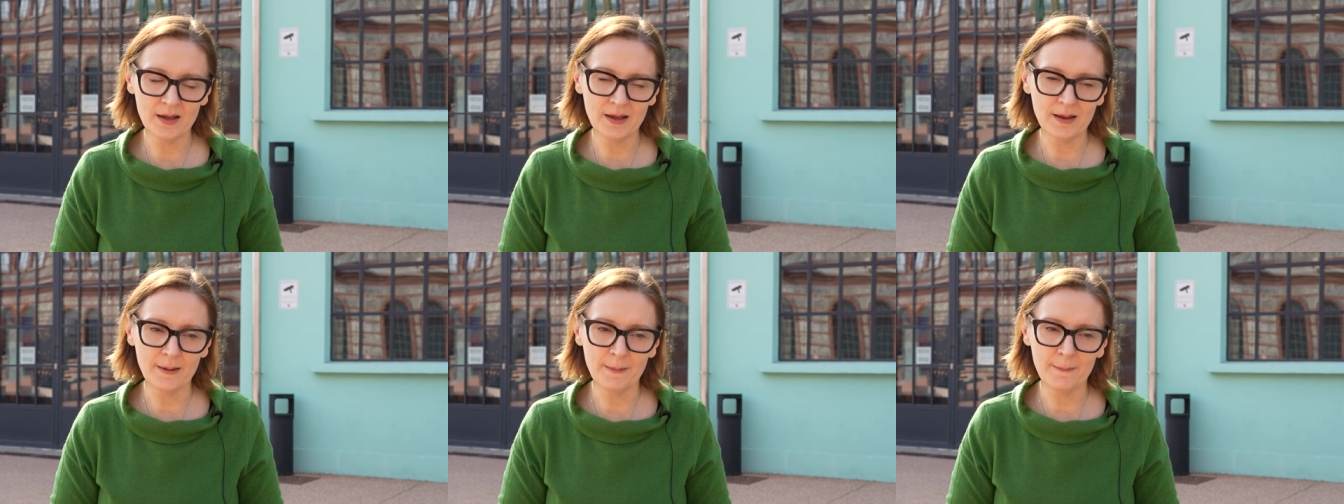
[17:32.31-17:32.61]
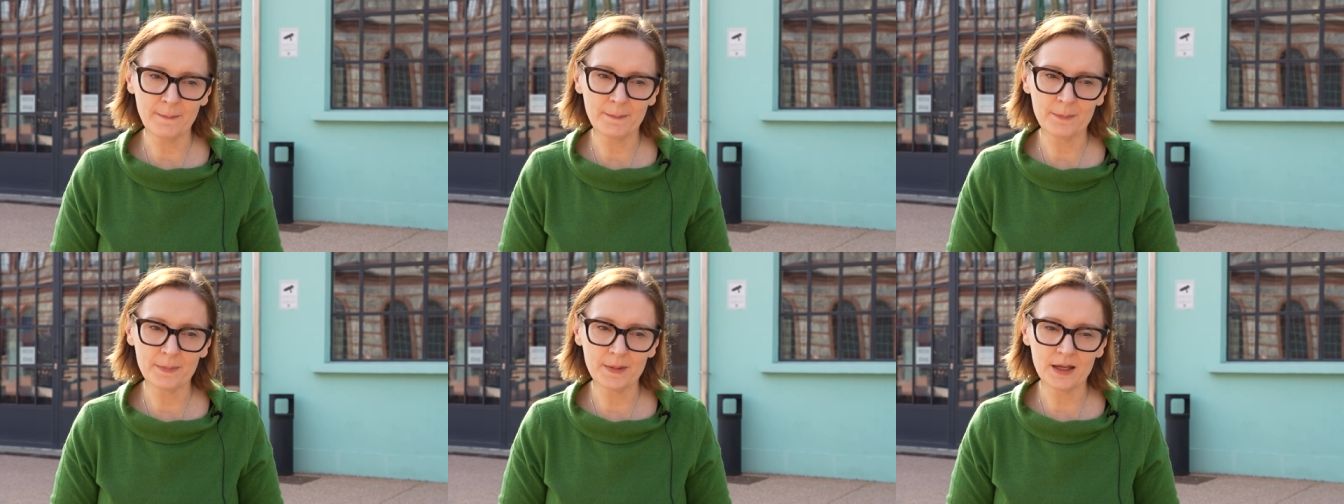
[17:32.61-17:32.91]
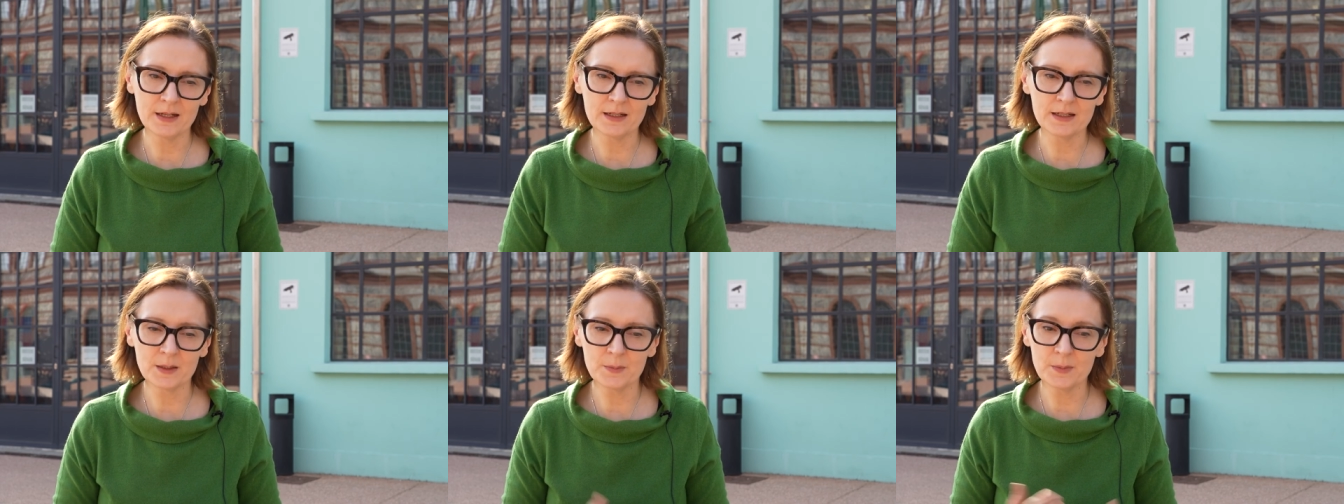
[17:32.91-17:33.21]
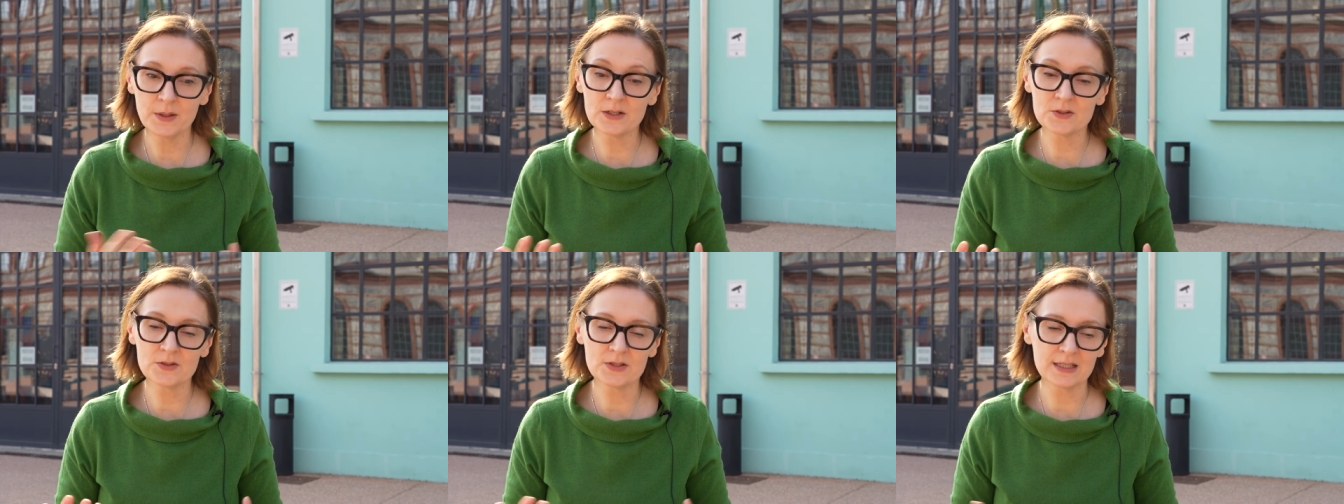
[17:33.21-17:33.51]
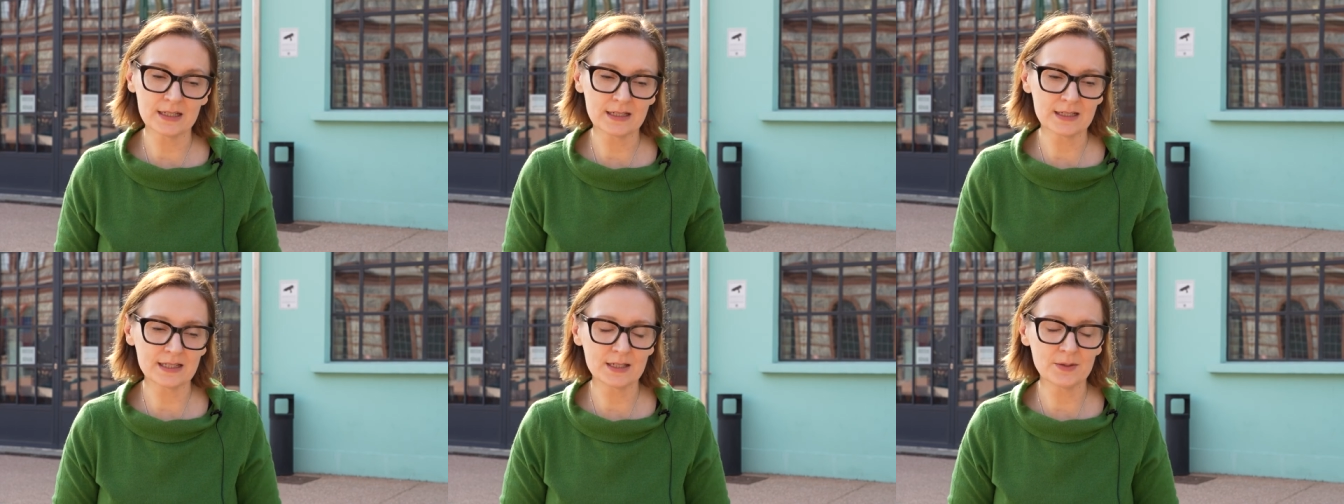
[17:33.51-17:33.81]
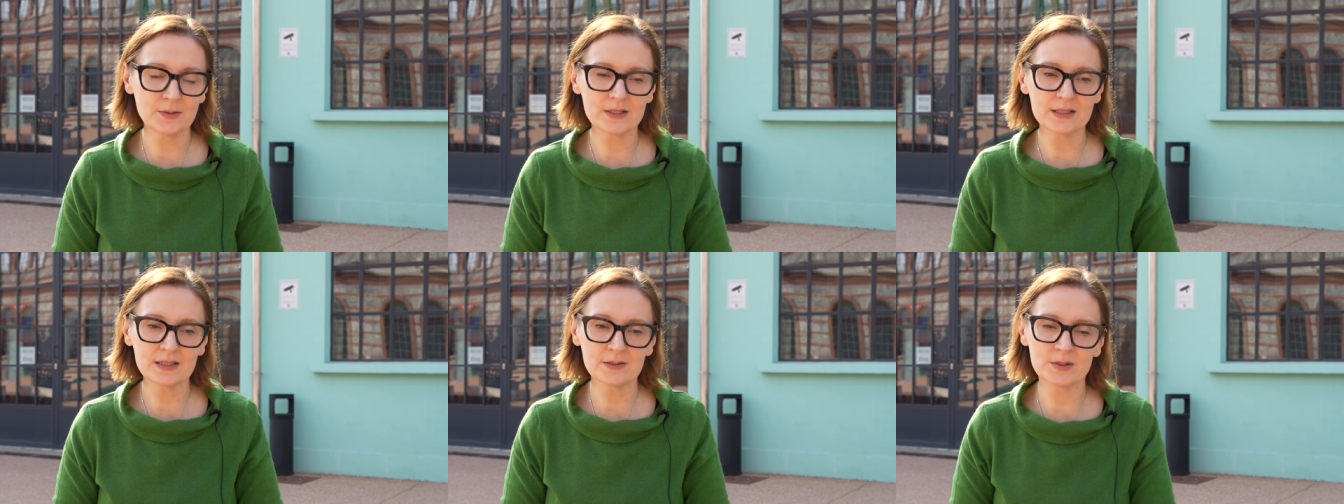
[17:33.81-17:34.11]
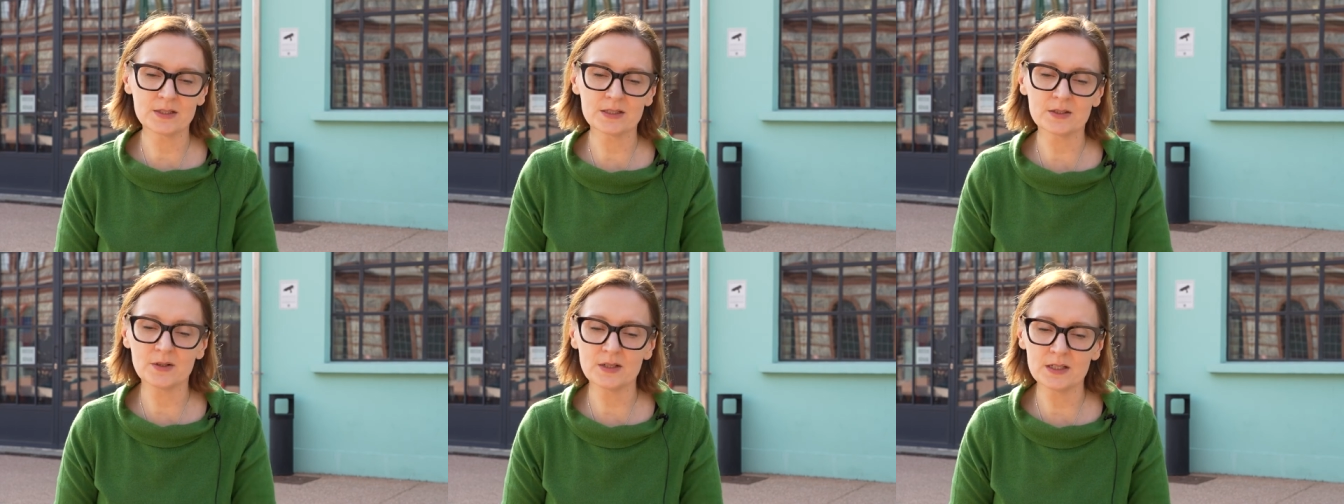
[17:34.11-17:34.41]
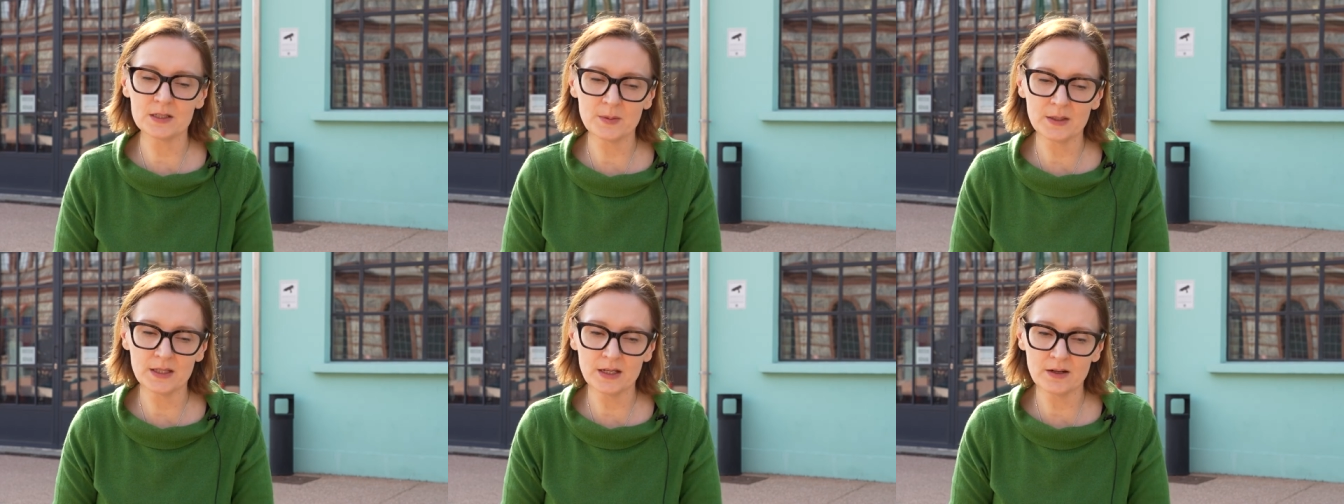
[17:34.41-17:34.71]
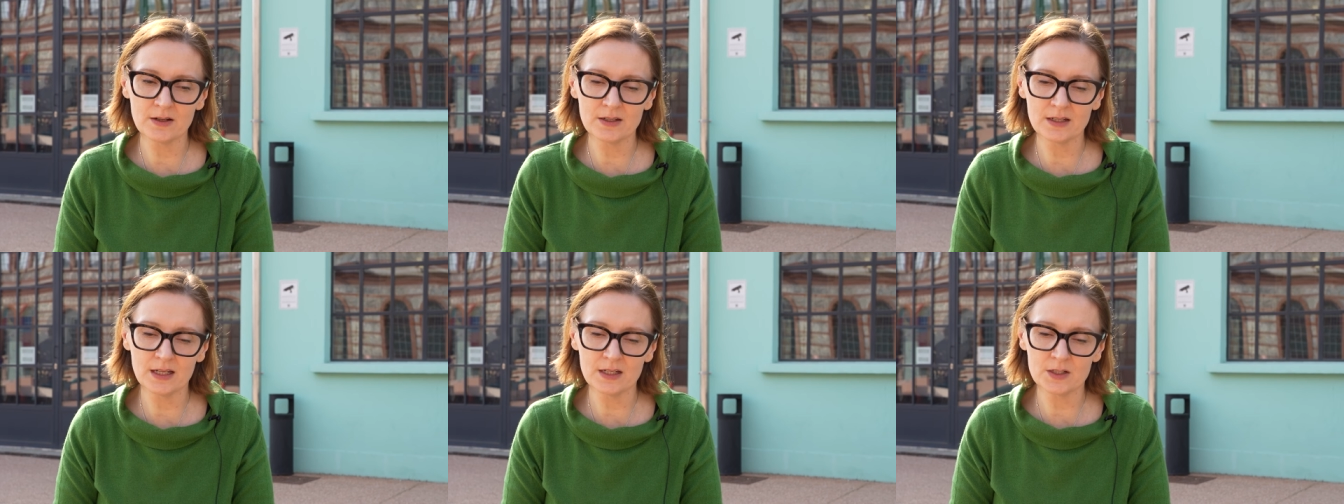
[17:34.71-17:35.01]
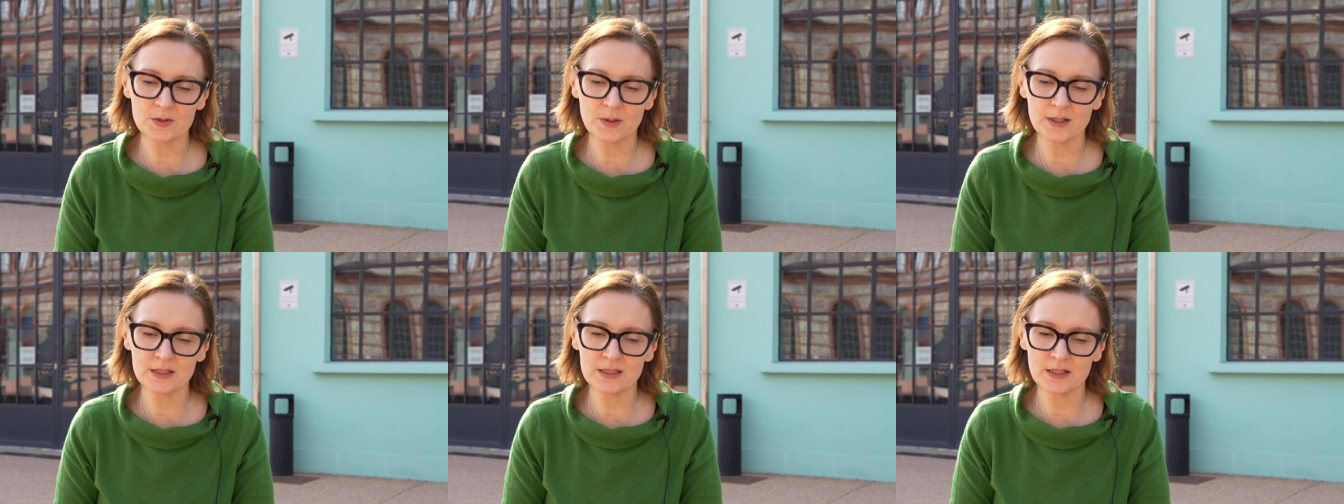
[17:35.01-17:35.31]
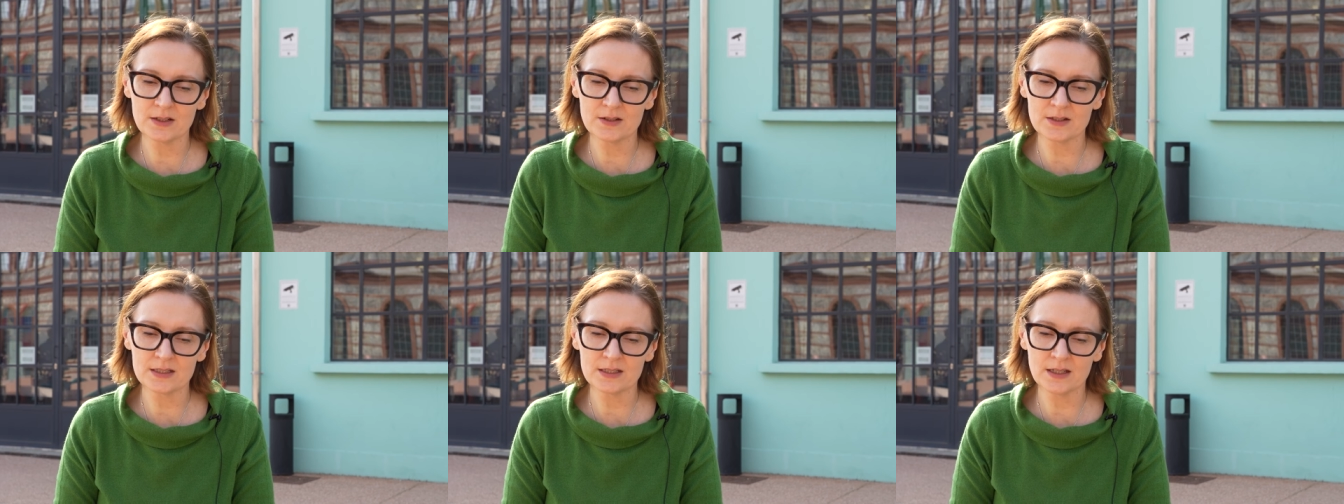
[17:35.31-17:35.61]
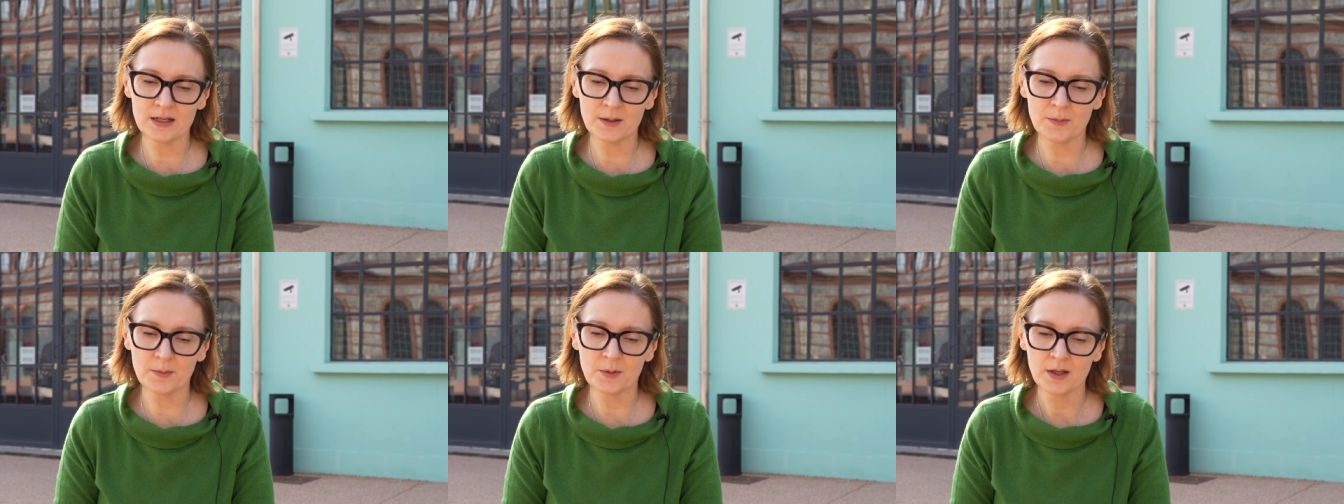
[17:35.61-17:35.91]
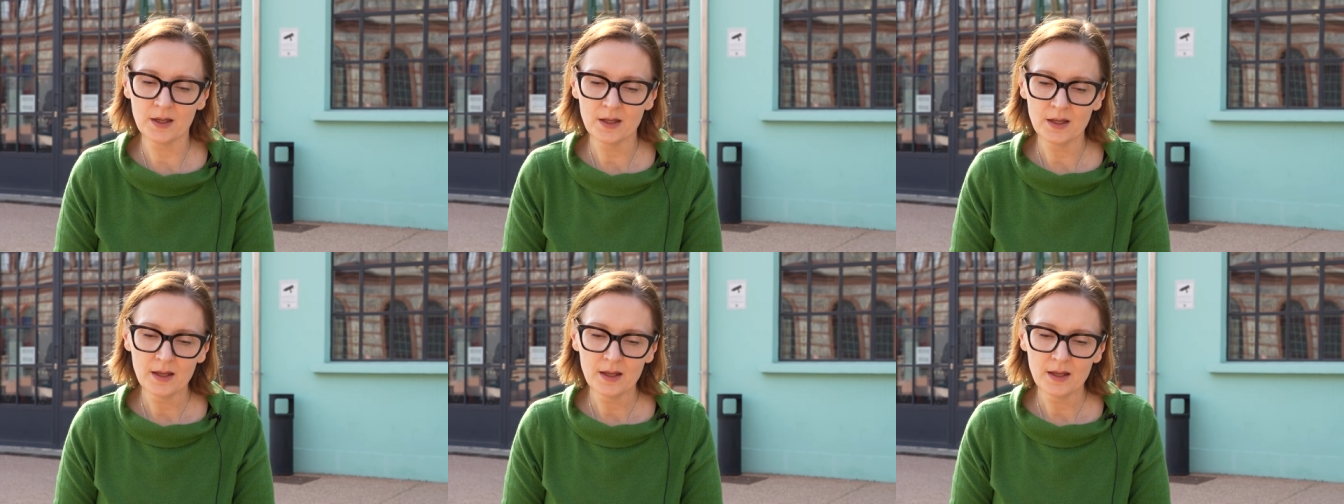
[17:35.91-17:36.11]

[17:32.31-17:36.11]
and it'll be interesting to see what's going to be there in 20 years' time.